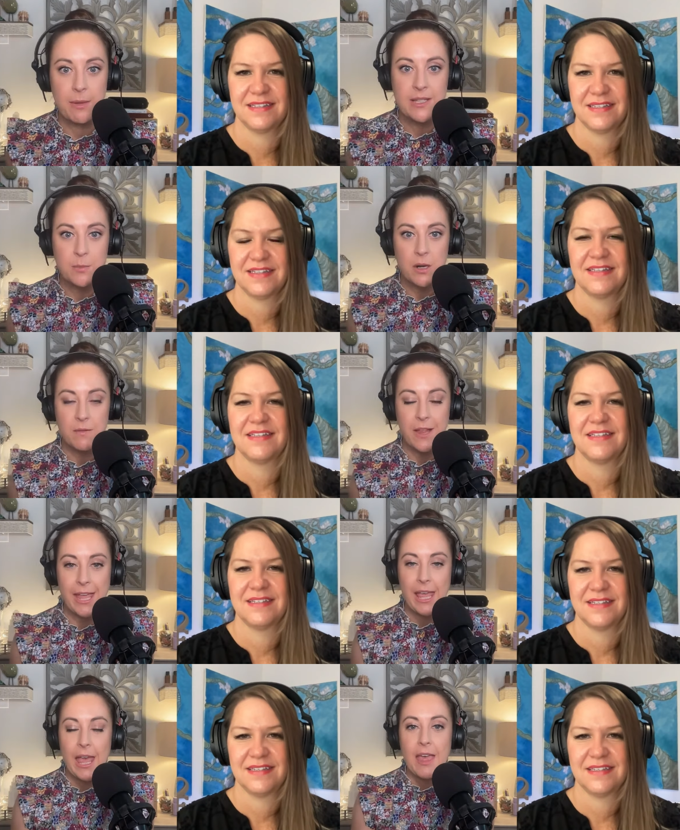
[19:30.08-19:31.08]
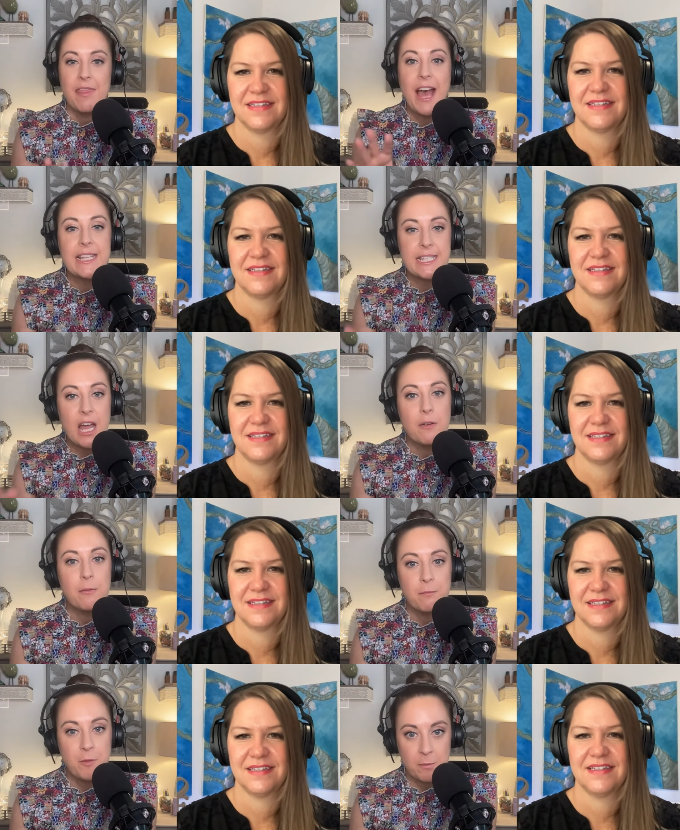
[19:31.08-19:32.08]
Speaker 1: It's more of like, that's not
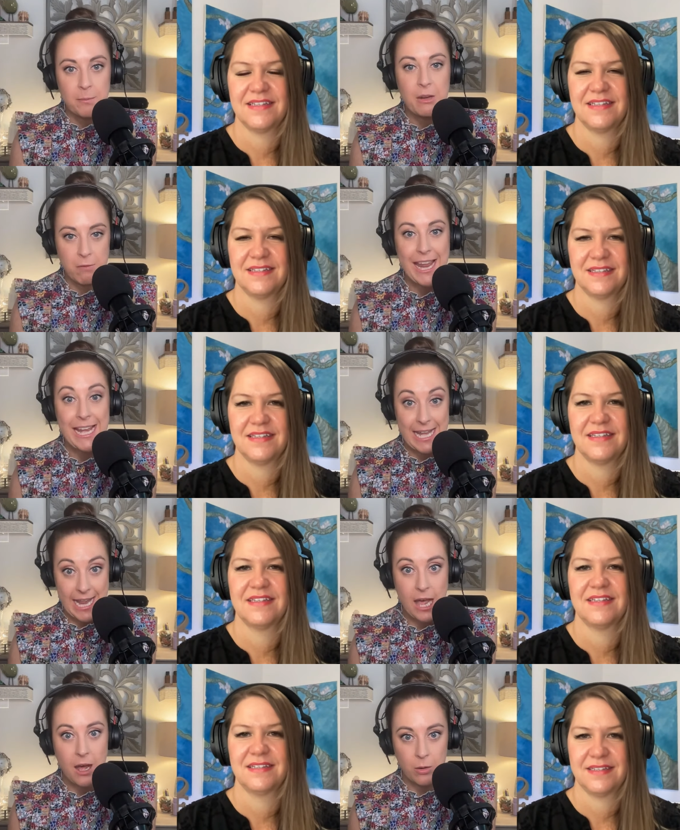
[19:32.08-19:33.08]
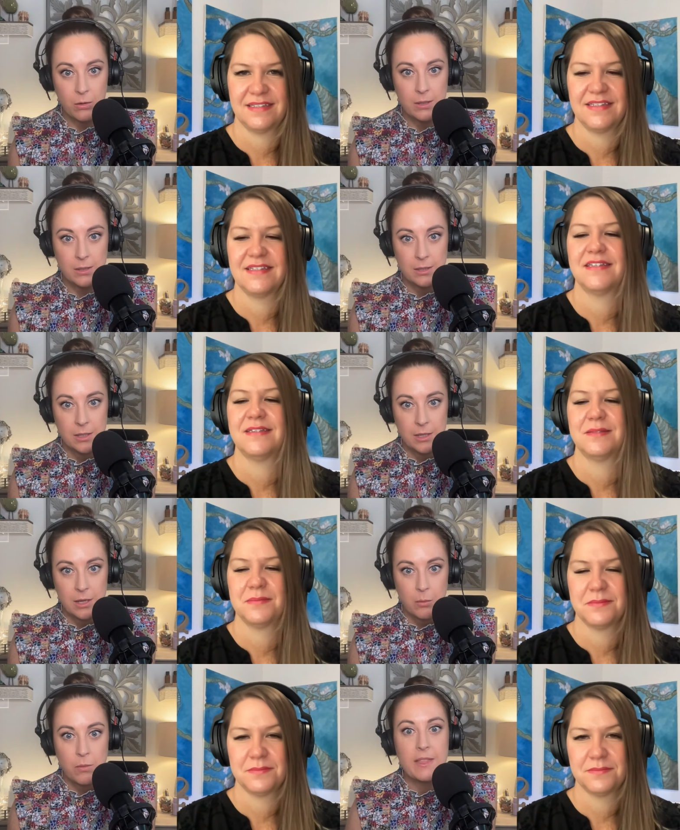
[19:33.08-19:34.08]
for me right now.
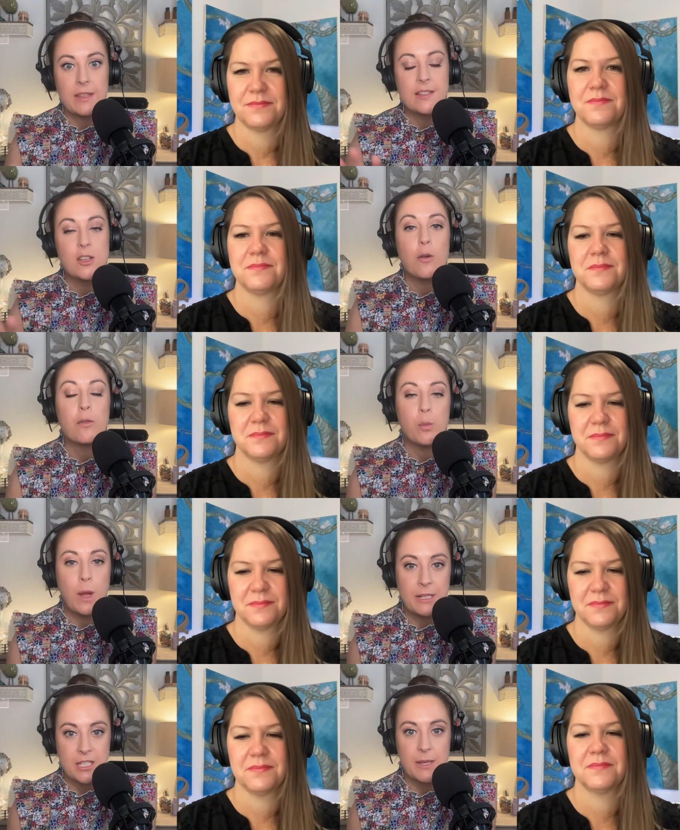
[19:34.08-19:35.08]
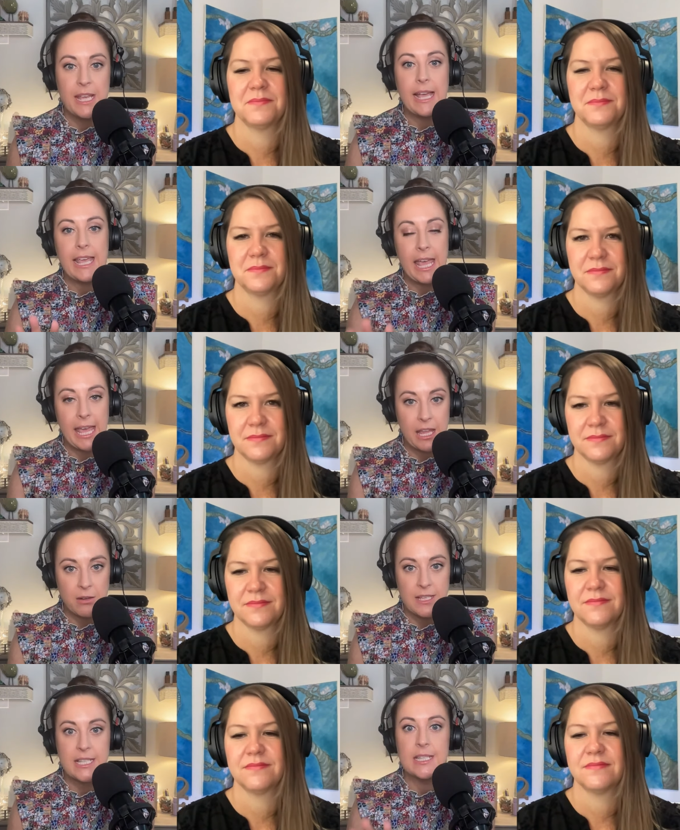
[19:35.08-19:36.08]
Like, this is overwhelming to me. I can't handle
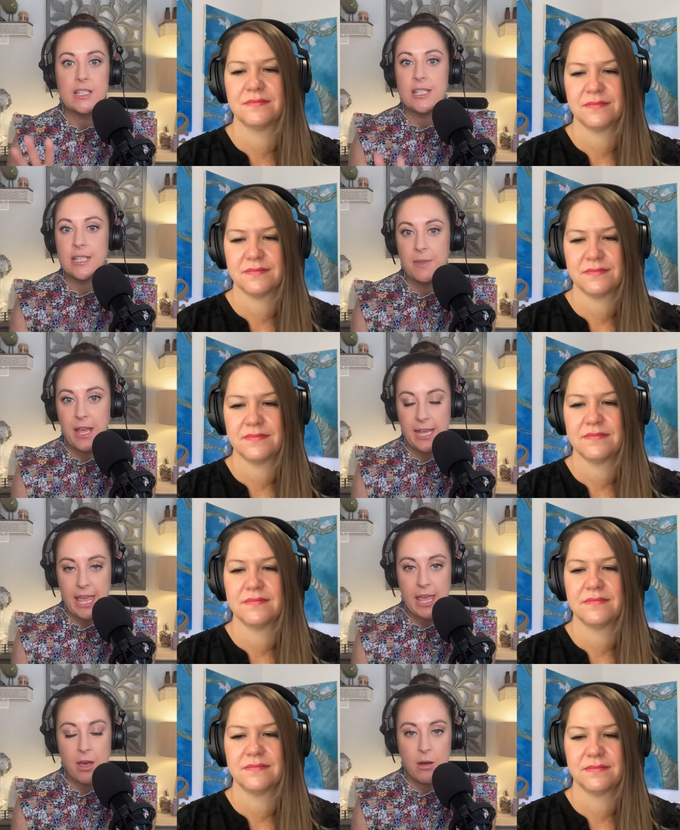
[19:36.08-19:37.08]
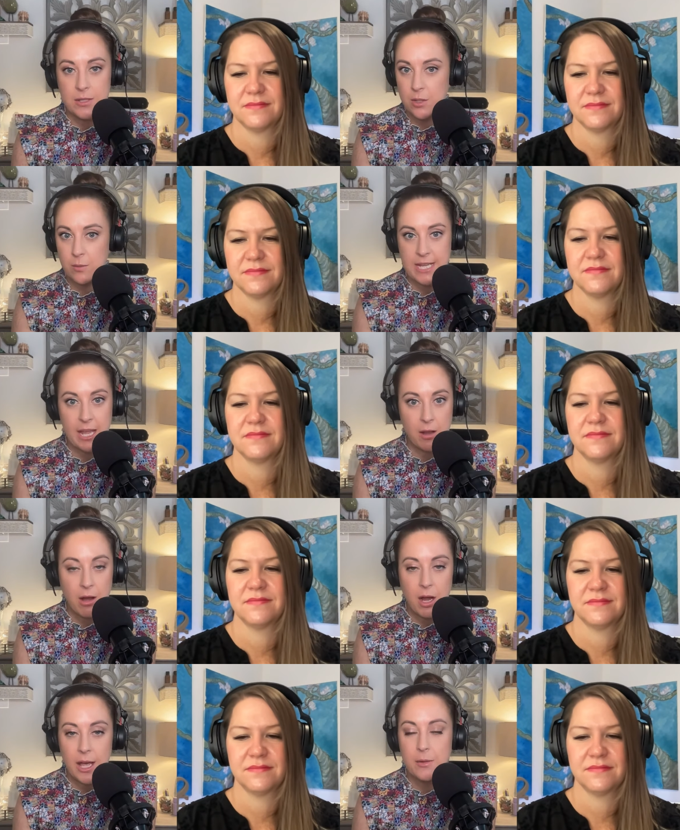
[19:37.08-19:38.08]
this. This is just something I can't also take
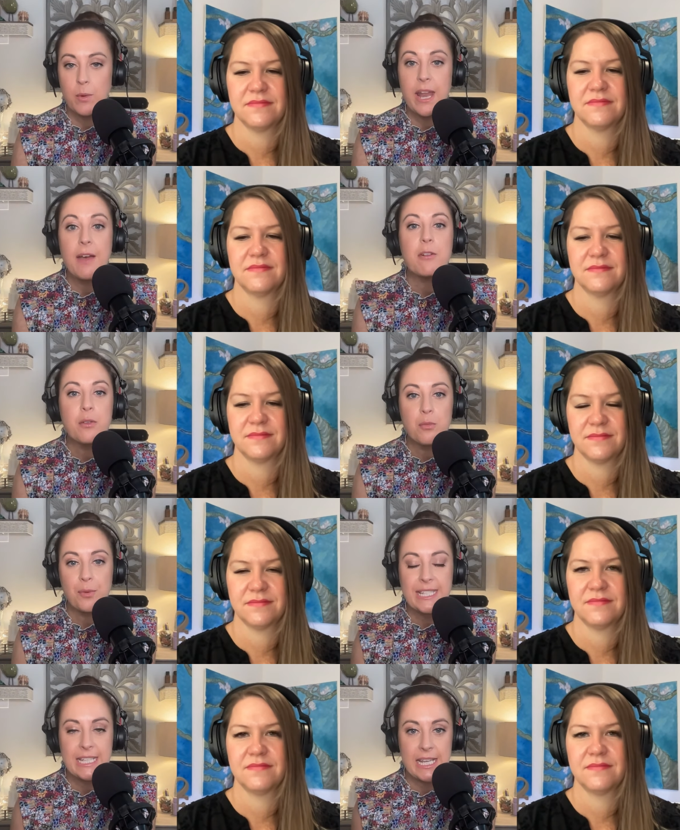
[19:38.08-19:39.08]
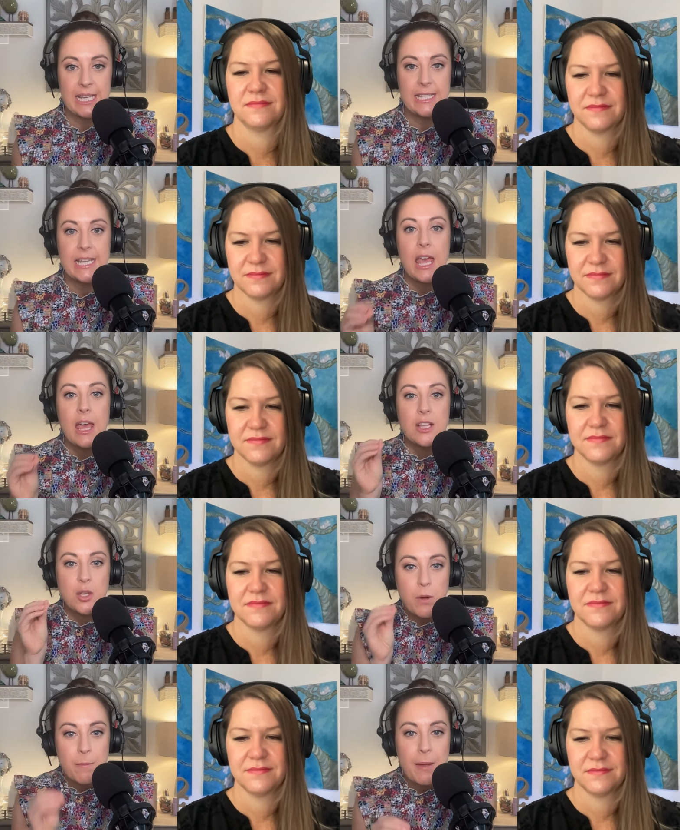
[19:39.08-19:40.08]
on, whatever the reason is. So
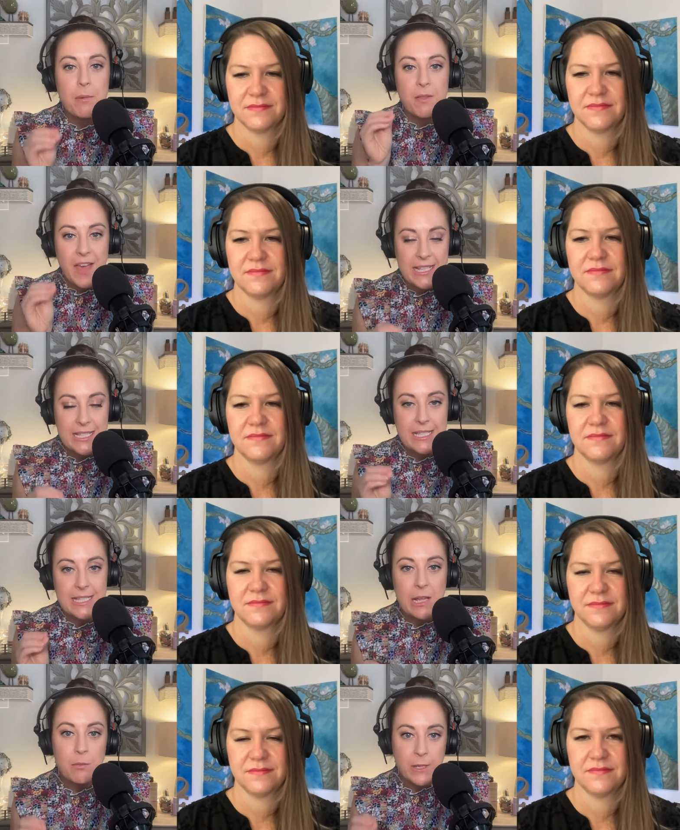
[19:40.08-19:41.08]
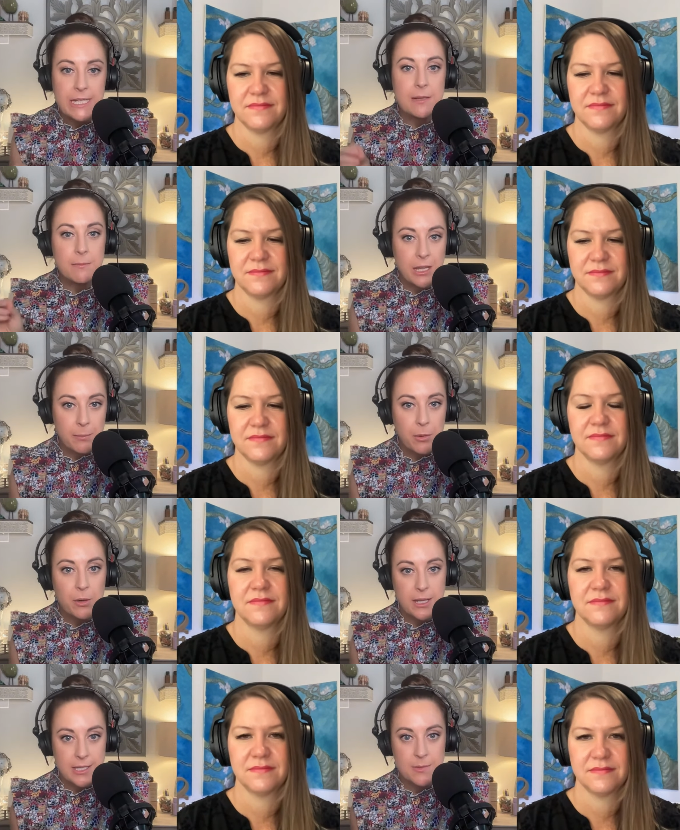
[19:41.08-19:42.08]
remember, that's the same reason people are
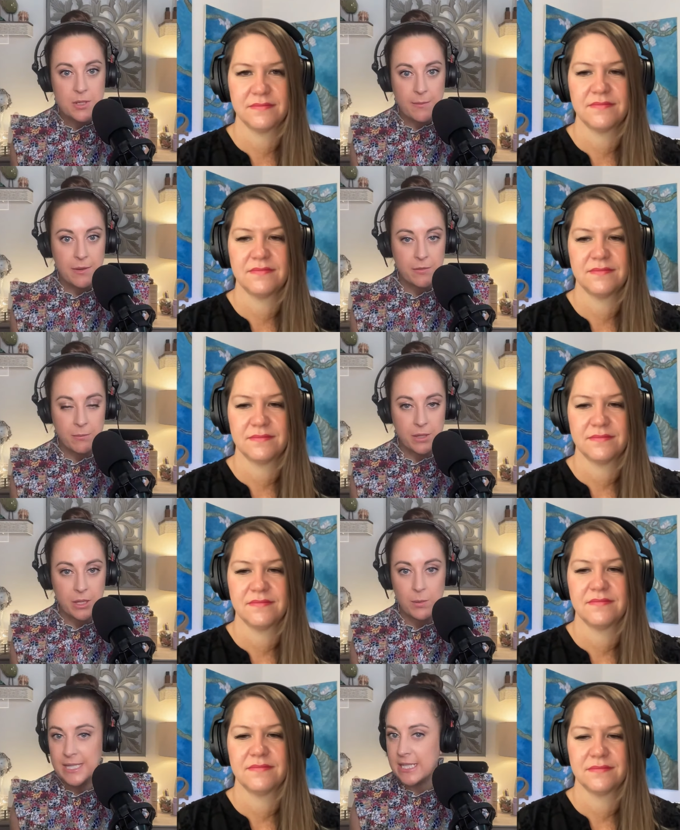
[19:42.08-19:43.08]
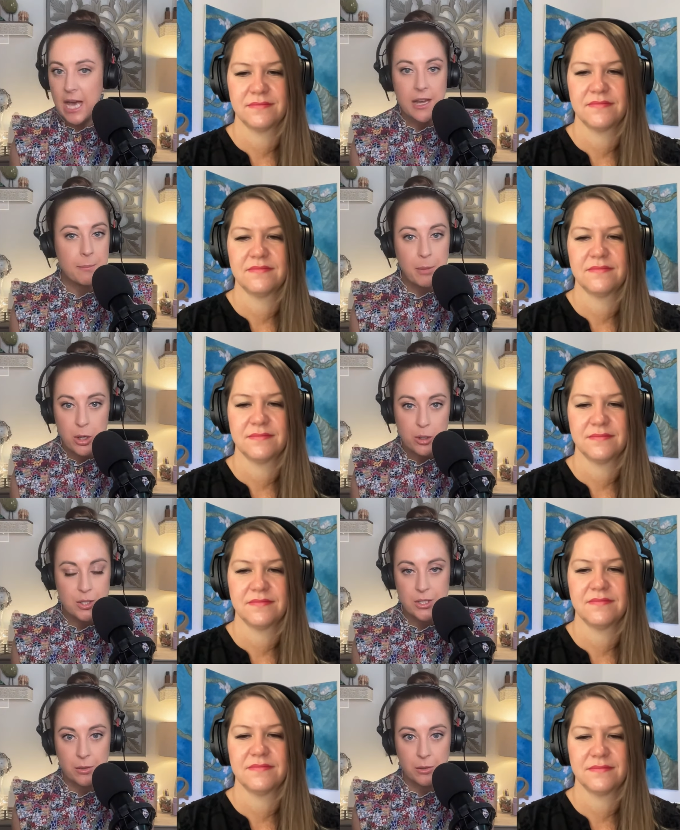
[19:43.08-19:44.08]
unsubscribing from you. It's not a
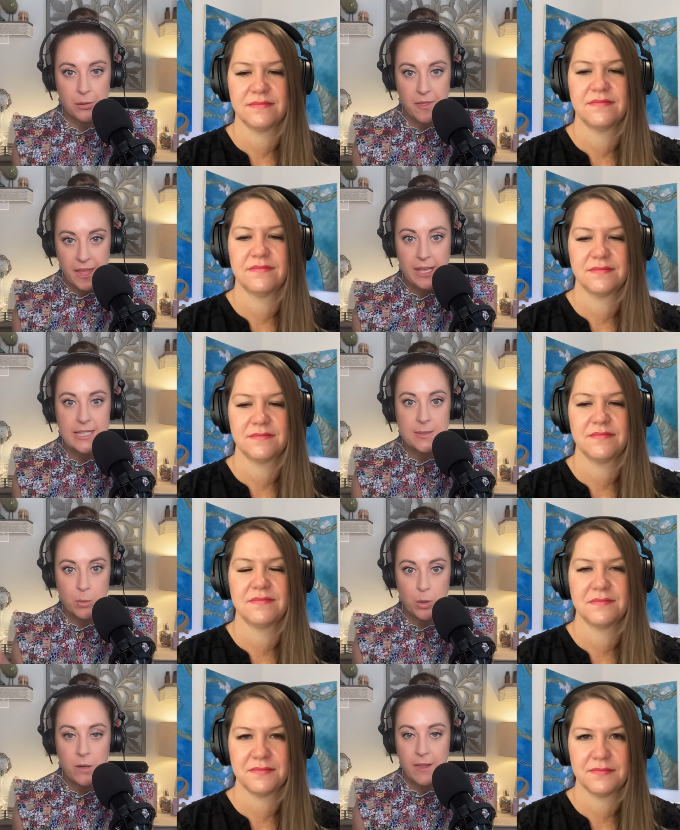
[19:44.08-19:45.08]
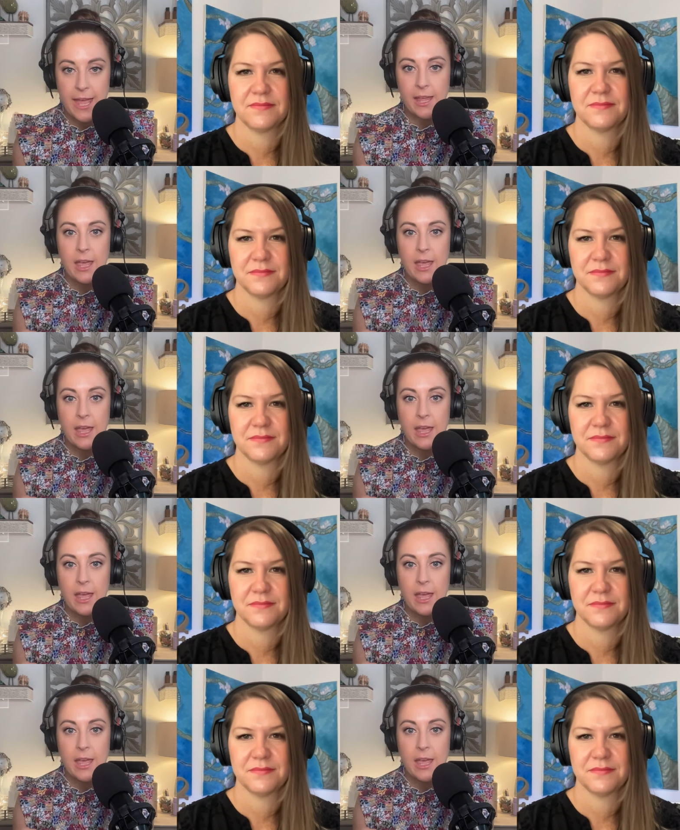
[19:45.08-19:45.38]
personal thing. It's more of like,